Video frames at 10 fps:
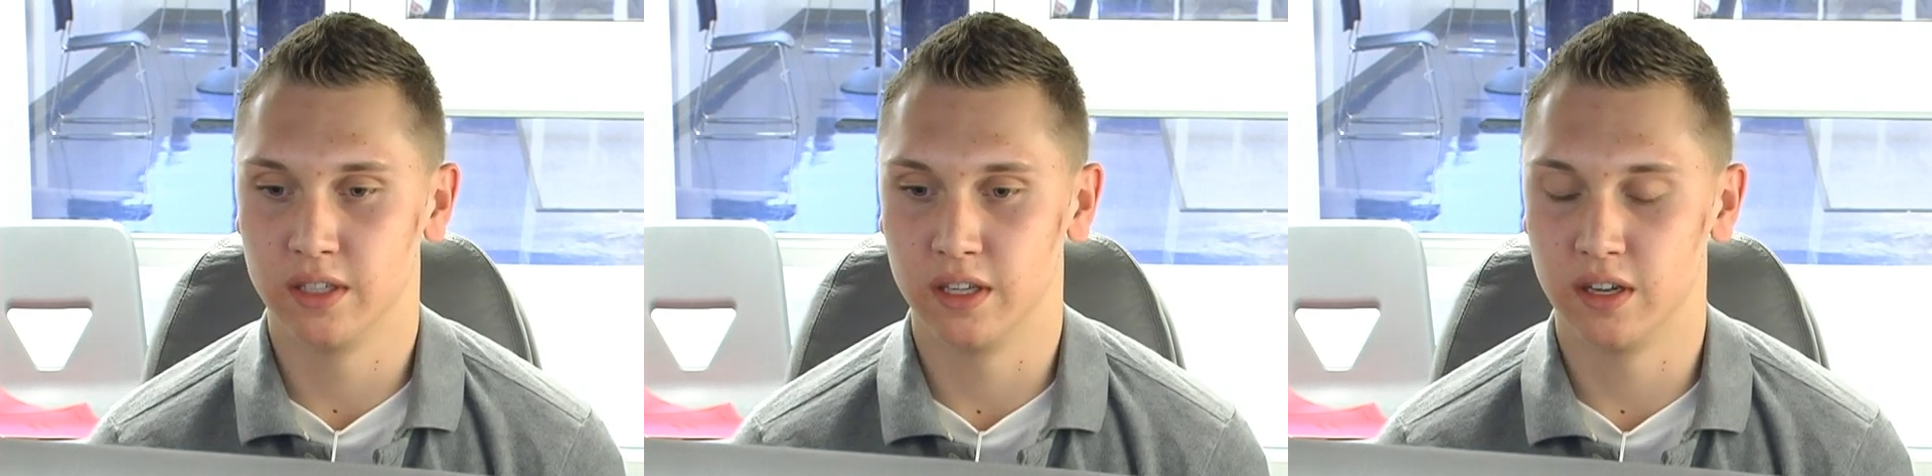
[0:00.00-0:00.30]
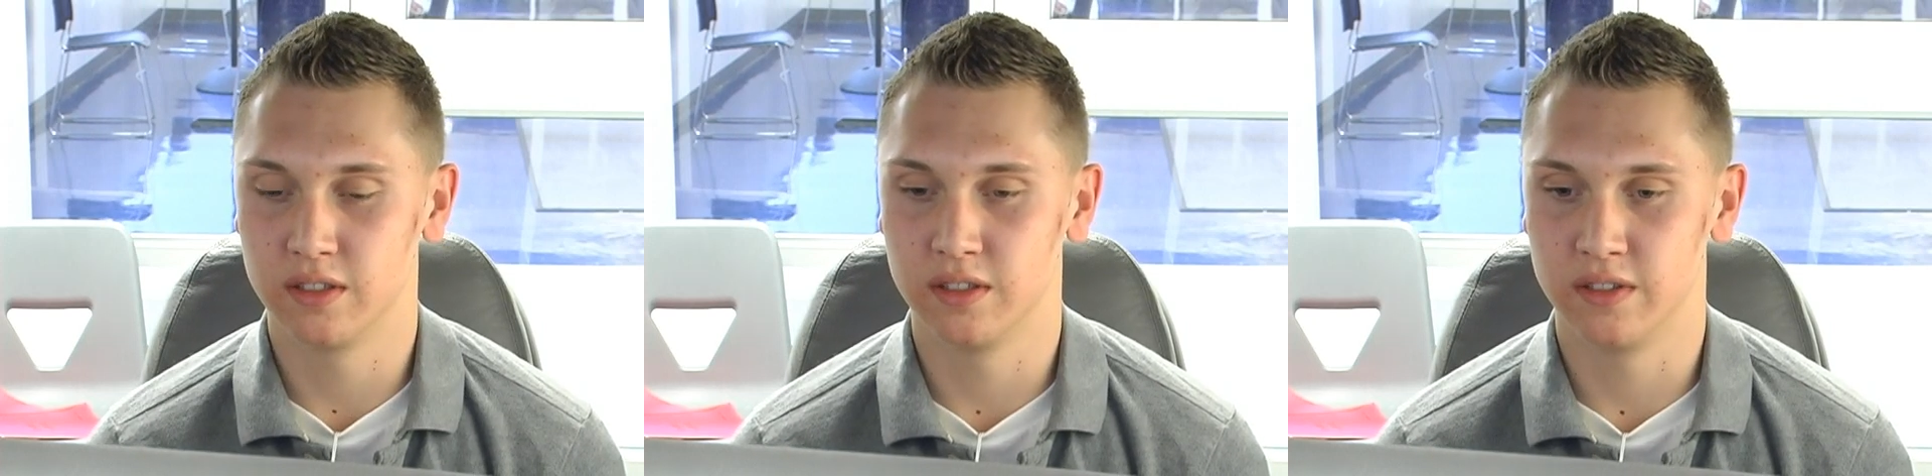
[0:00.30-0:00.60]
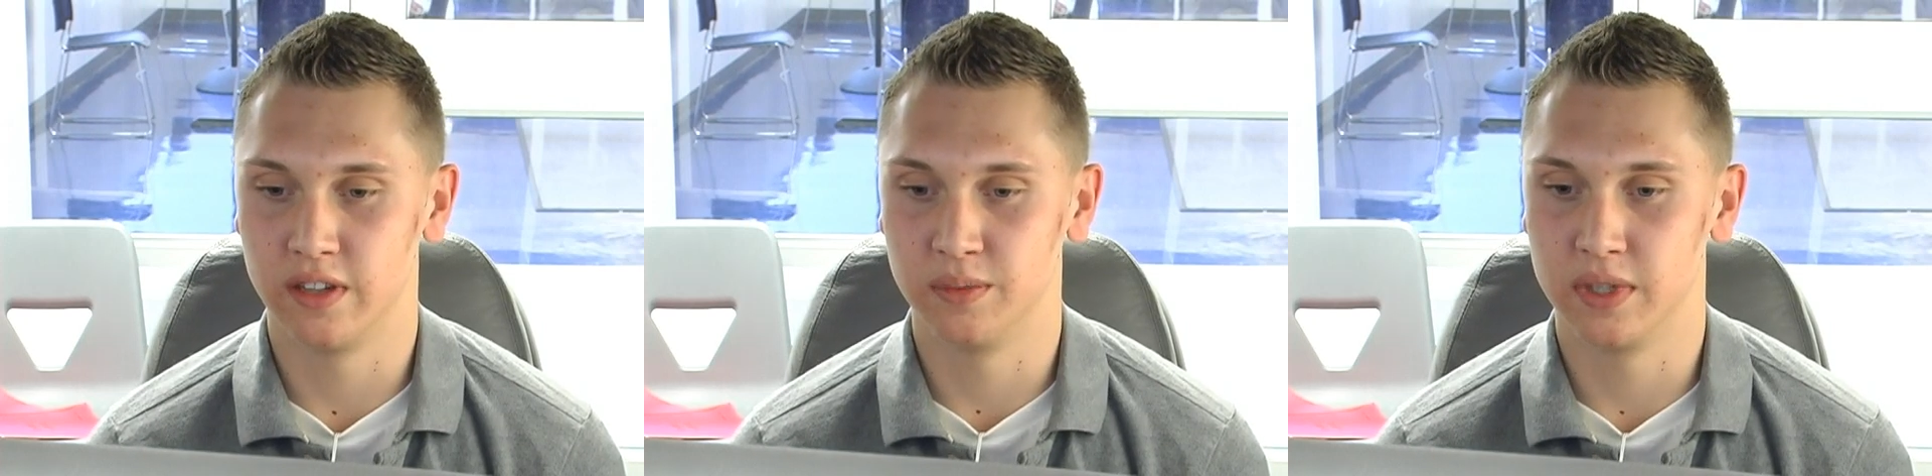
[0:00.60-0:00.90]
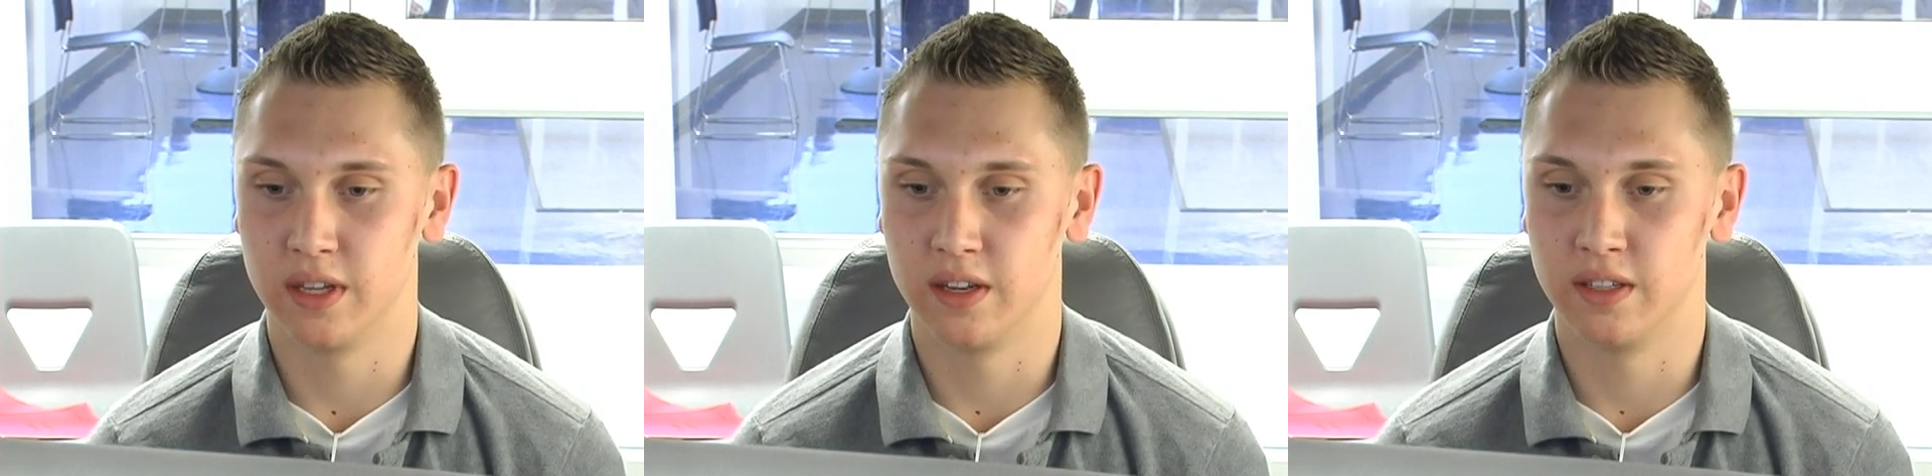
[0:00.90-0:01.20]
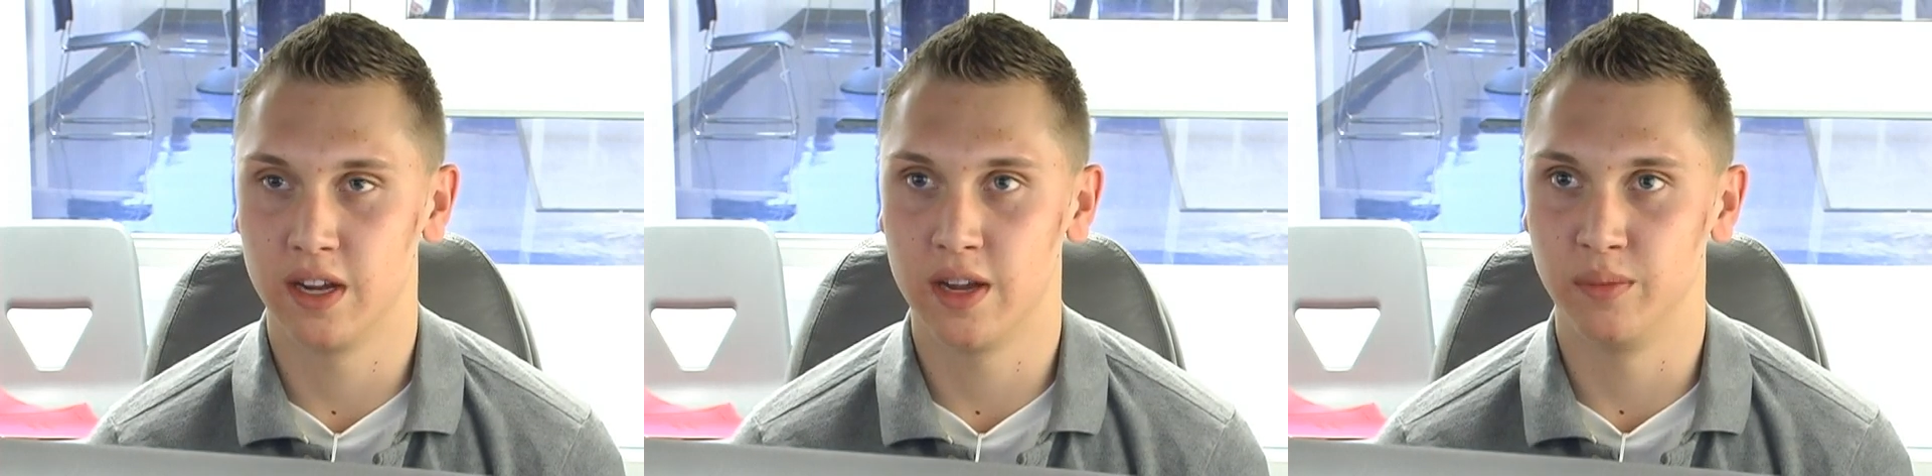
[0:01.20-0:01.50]
it also saves me a lot
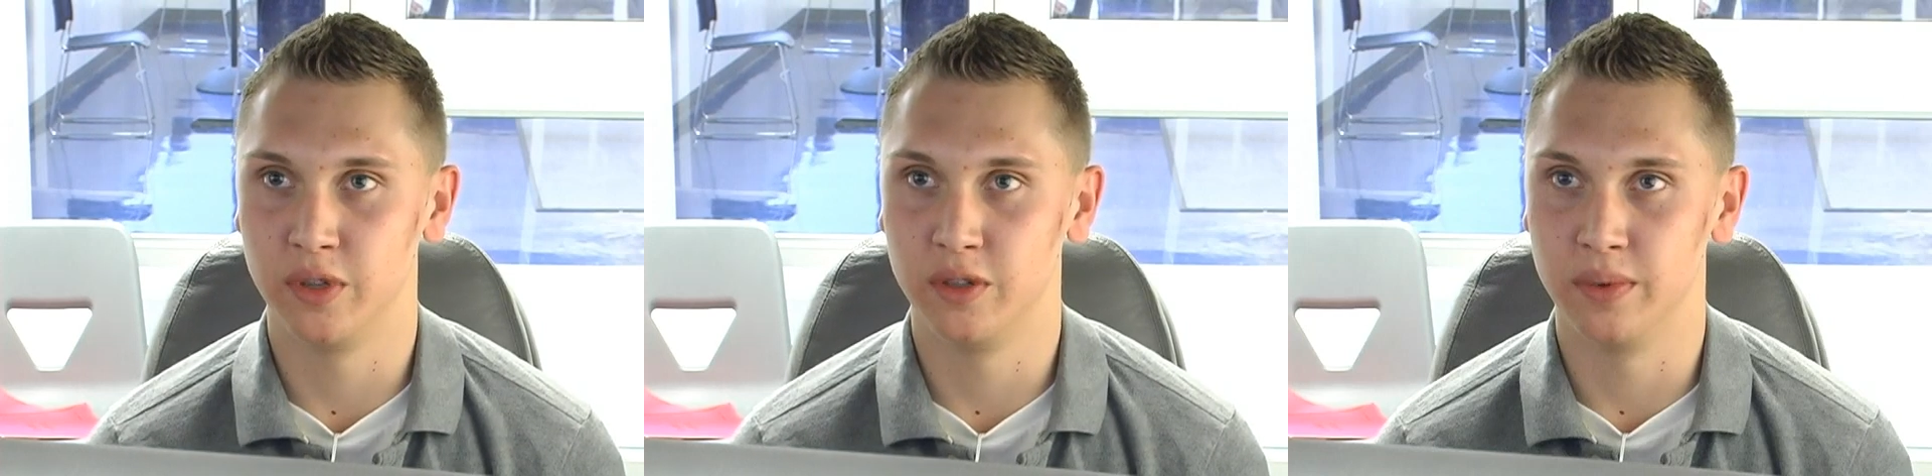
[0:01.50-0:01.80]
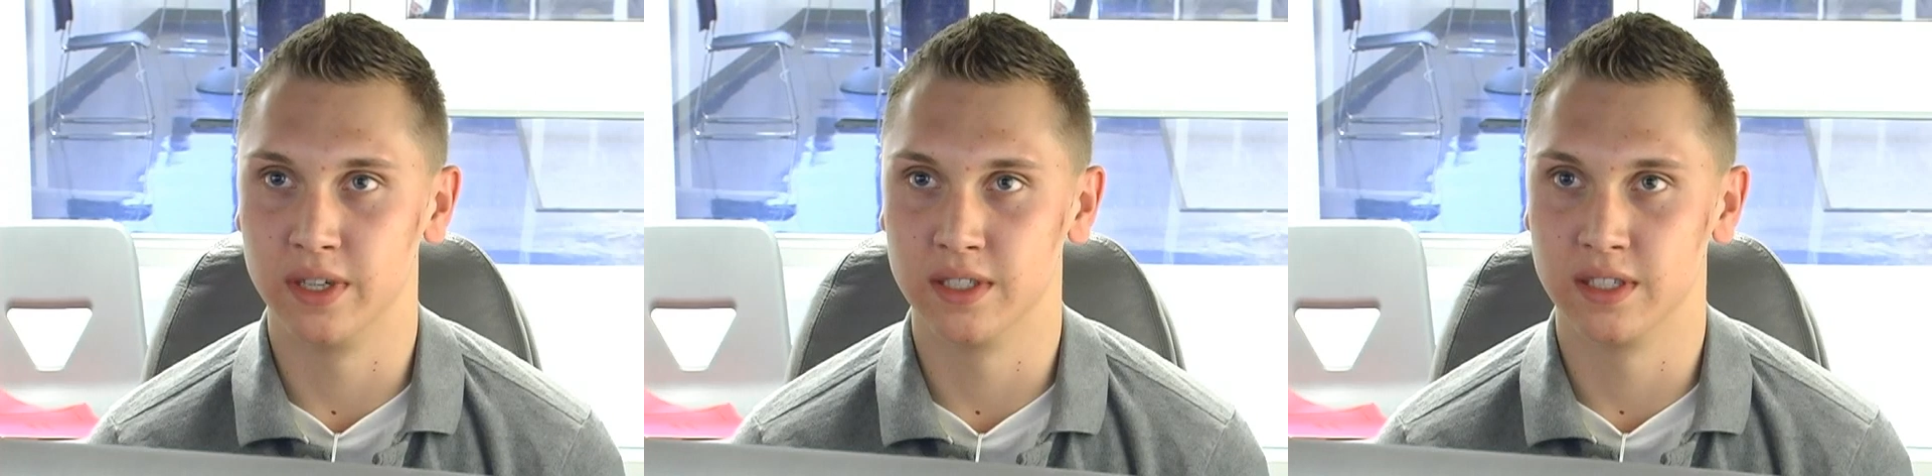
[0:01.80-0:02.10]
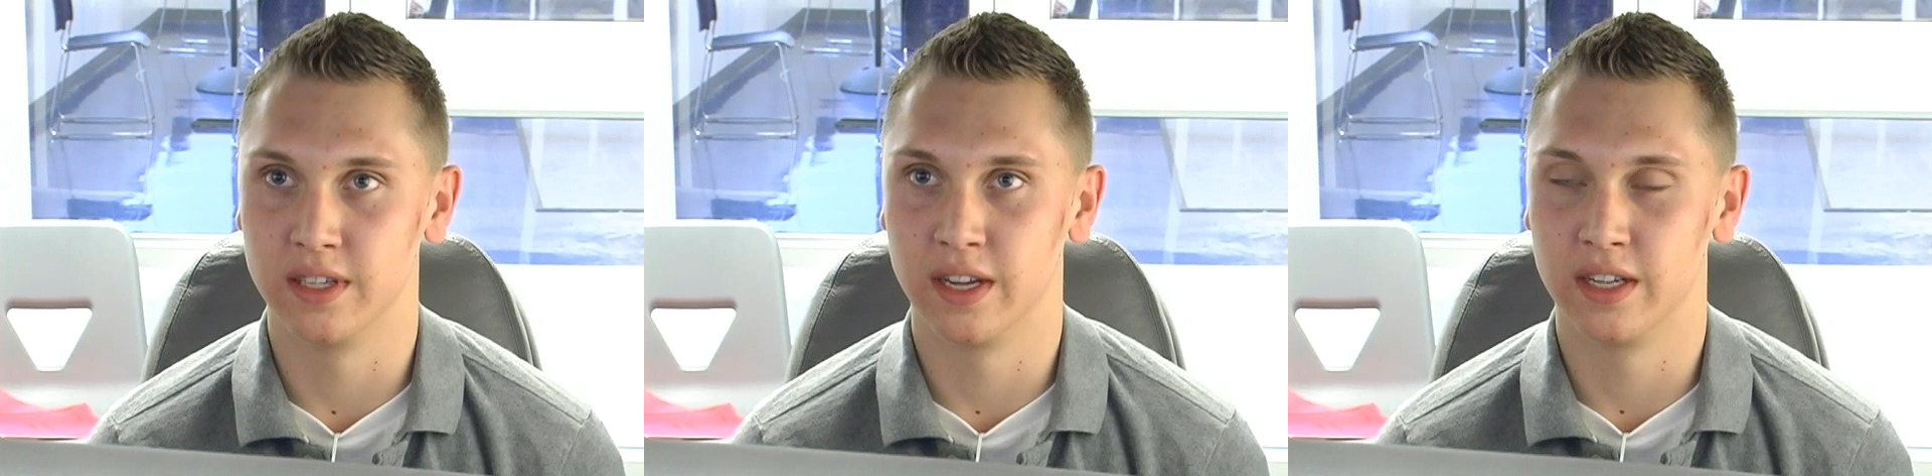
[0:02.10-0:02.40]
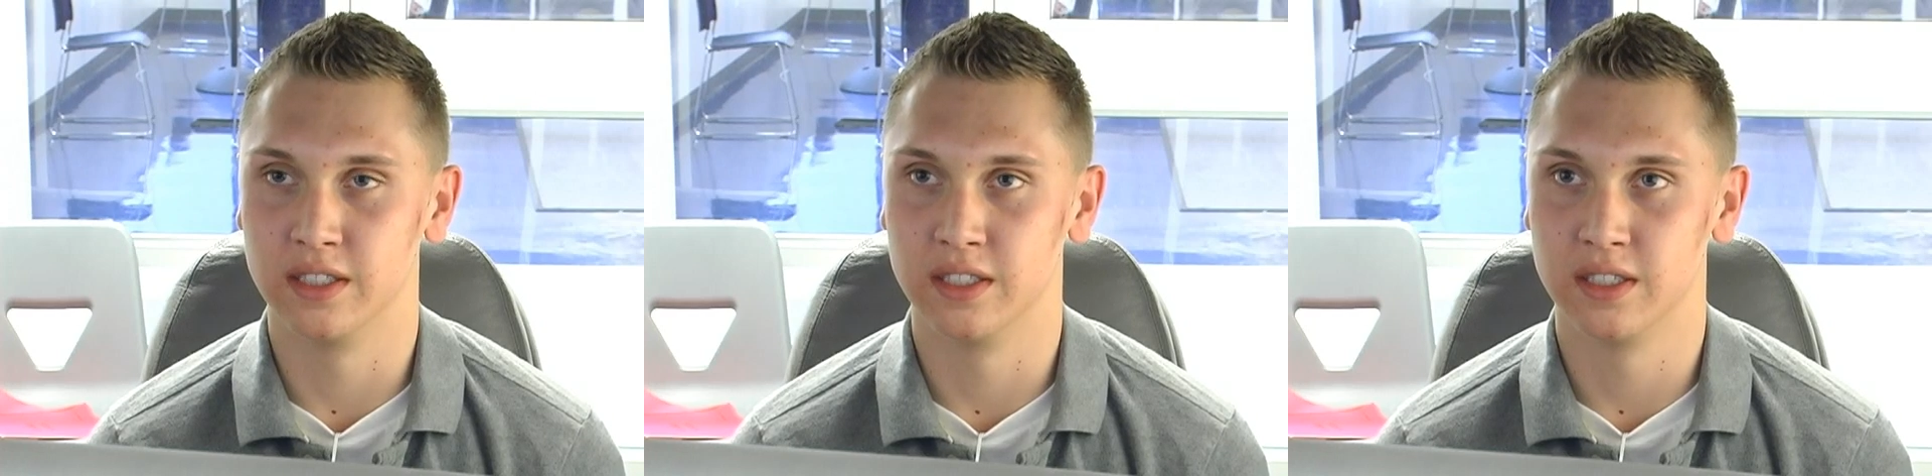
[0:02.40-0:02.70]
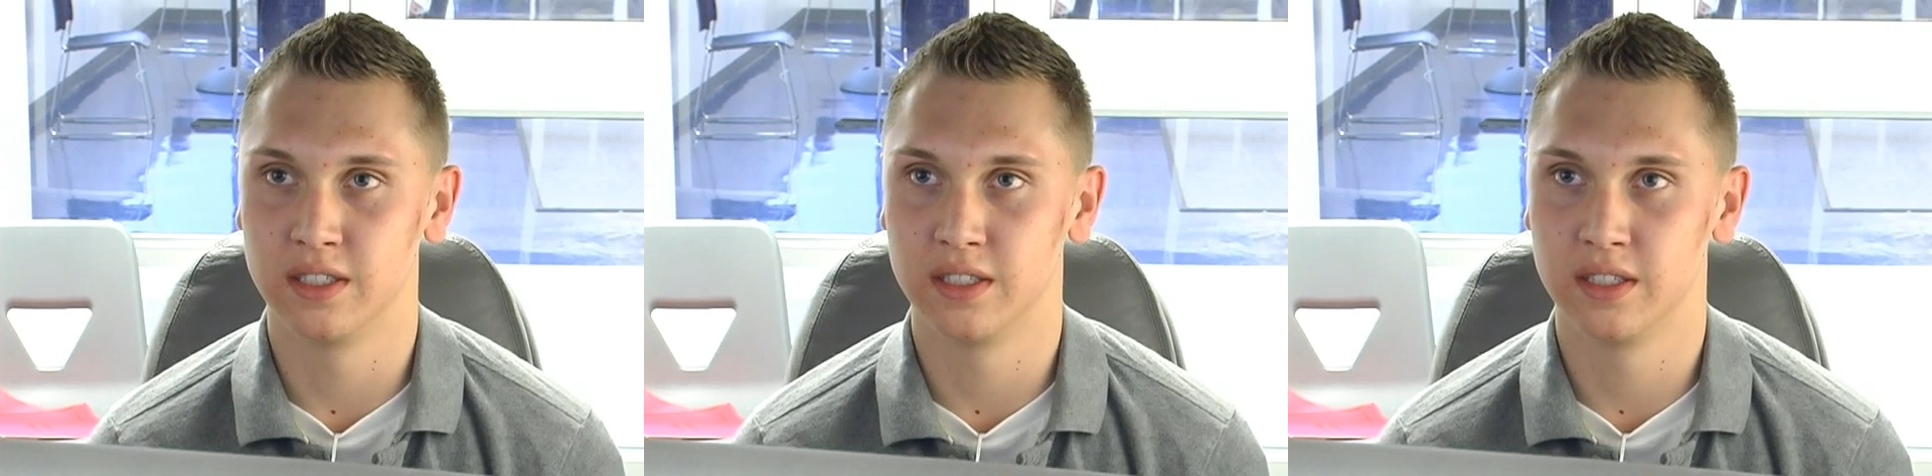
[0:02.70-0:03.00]
of time too because then I can
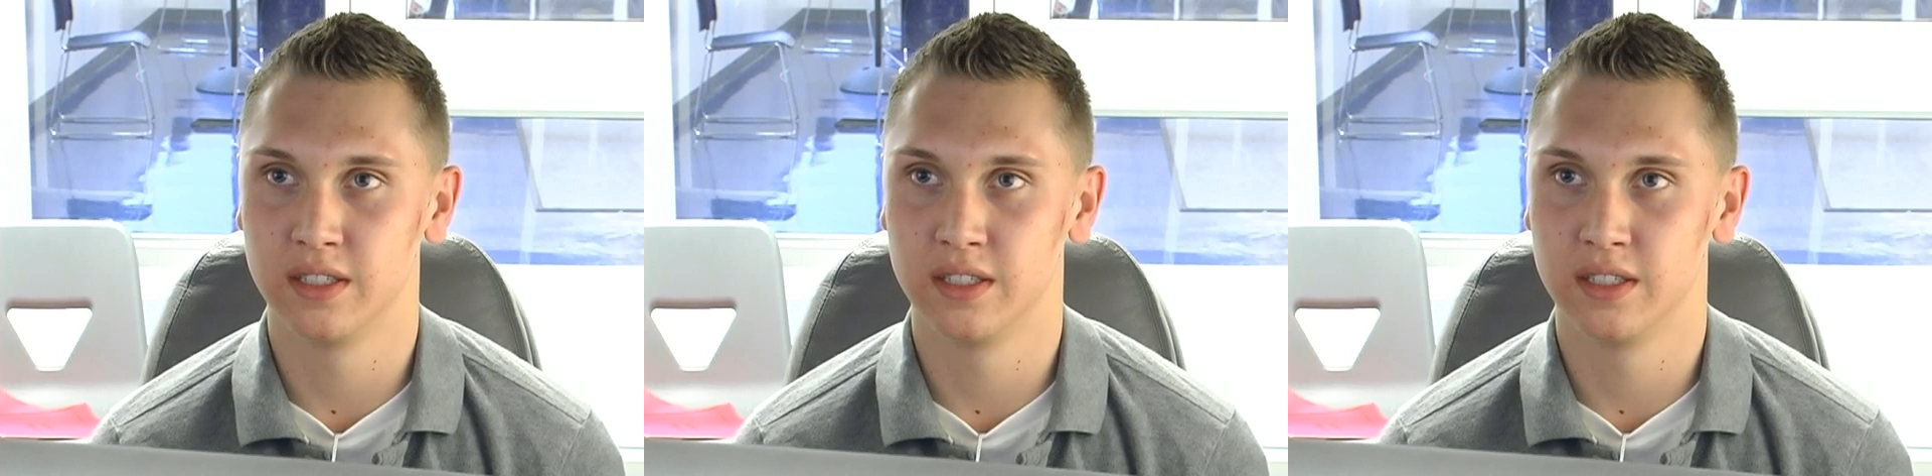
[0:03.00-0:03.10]
just